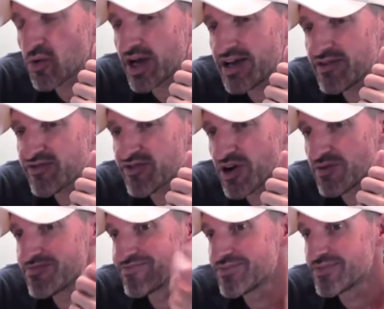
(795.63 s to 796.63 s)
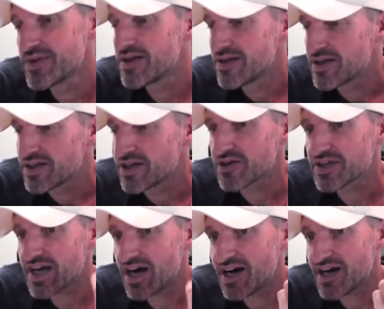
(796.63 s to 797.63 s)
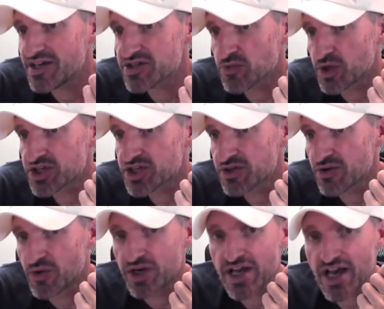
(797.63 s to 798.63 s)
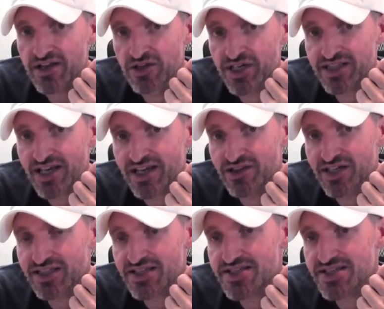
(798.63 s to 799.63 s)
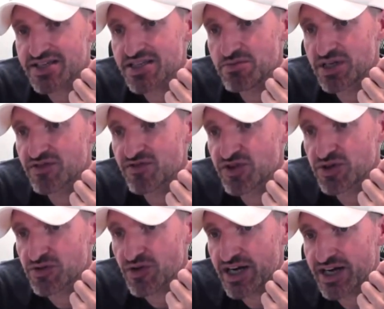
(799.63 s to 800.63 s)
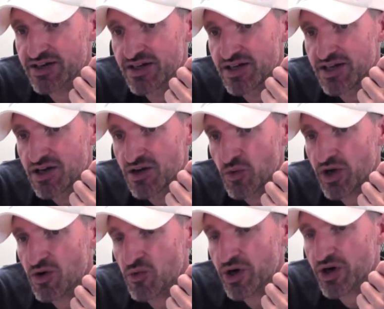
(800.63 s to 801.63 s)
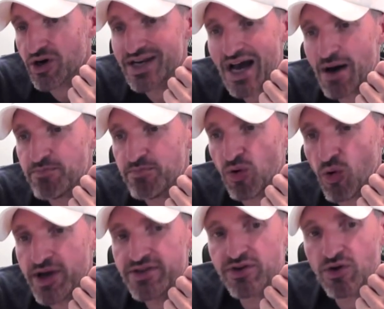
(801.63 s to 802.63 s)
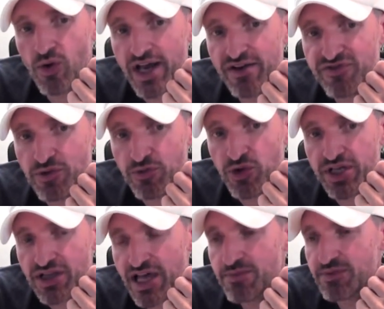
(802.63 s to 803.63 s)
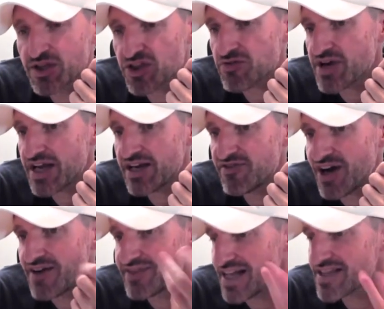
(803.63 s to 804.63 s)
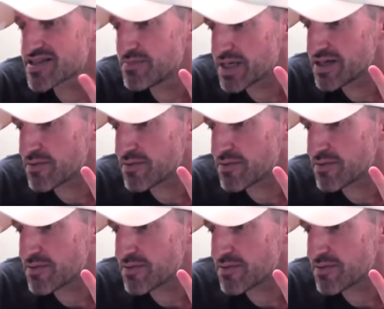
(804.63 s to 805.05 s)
away from yearly highs, which and look at and look at the 60 minute view, right? We are we're an, a point away from reclaiming 385. That's the big